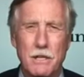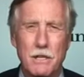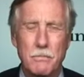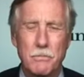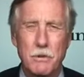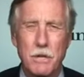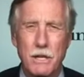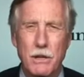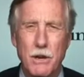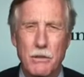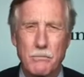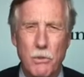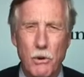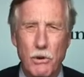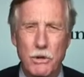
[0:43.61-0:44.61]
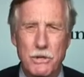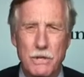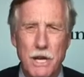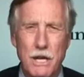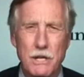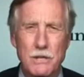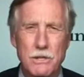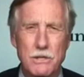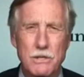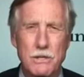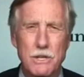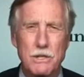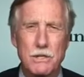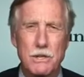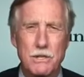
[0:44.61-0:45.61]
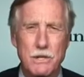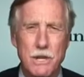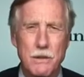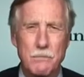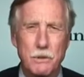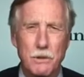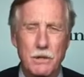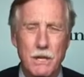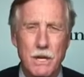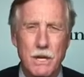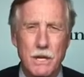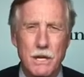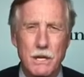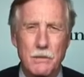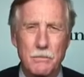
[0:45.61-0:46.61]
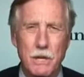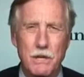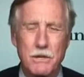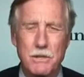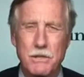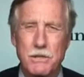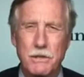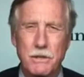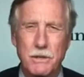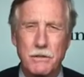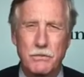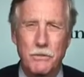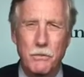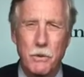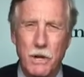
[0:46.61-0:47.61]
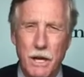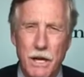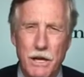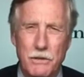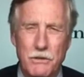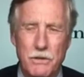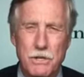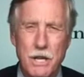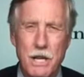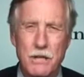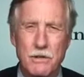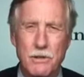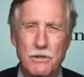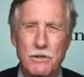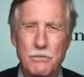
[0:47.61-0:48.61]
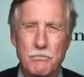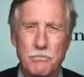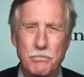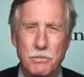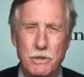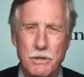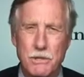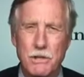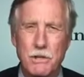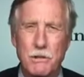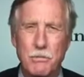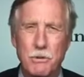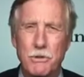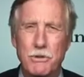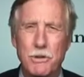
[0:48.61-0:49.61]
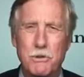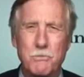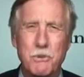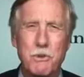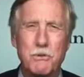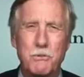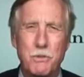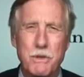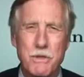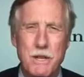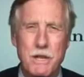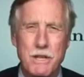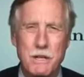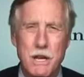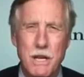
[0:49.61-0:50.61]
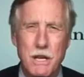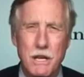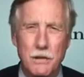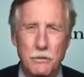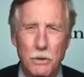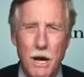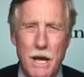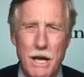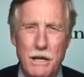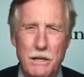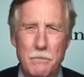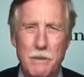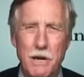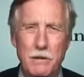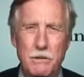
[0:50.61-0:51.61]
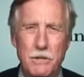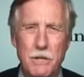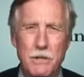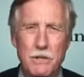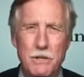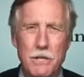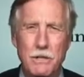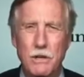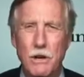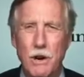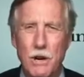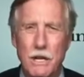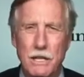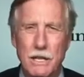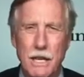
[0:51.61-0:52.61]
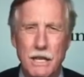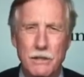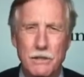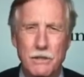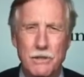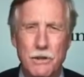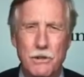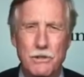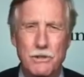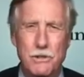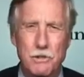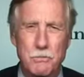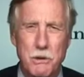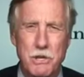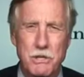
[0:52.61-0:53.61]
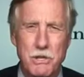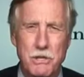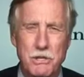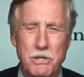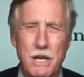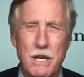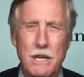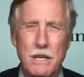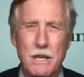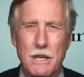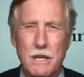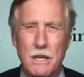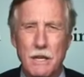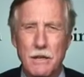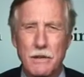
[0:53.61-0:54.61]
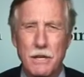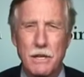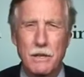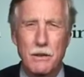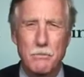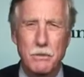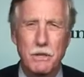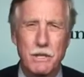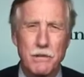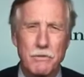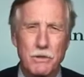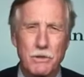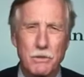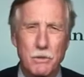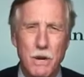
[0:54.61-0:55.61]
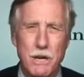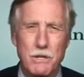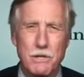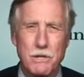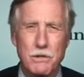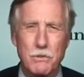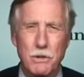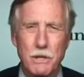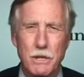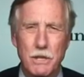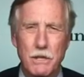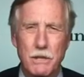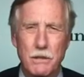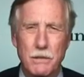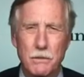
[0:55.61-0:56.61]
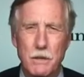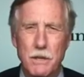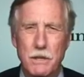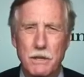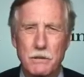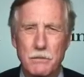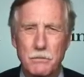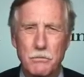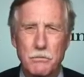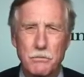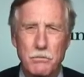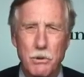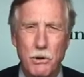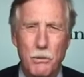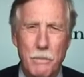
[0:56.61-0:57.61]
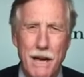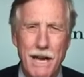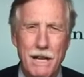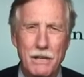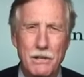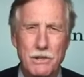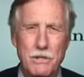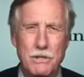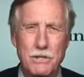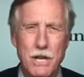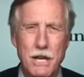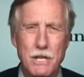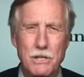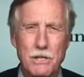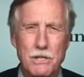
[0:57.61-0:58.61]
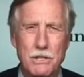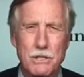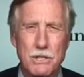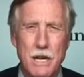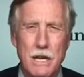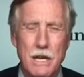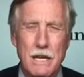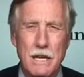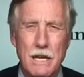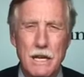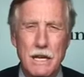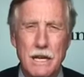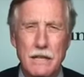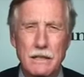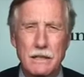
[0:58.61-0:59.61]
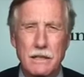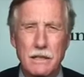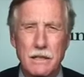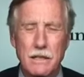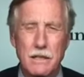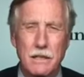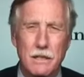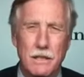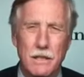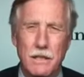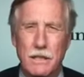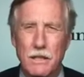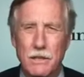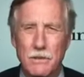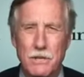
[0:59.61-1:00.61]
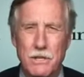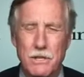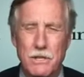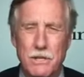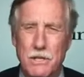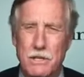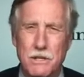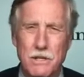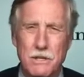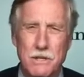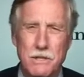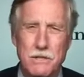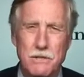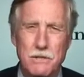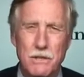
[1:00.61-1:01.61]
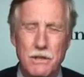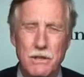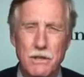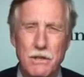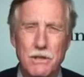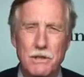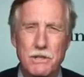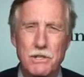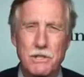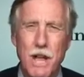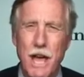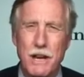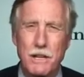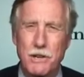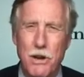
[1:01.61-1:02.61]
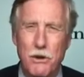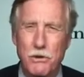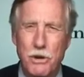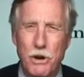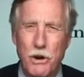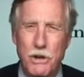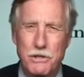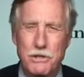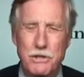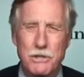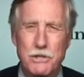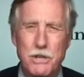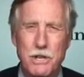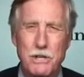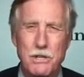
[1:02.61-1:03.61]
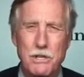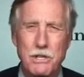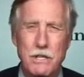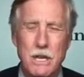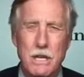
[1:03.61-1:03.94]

putting on more sanctions in December because, from what I understand, there's considerable dispute within Iran about this, and the hardliners are suspicious. Uh, they don't believe that the West is really going to uh, pull back on the sanctions. And uh, you know, this is a this is this is not a no-cost decision.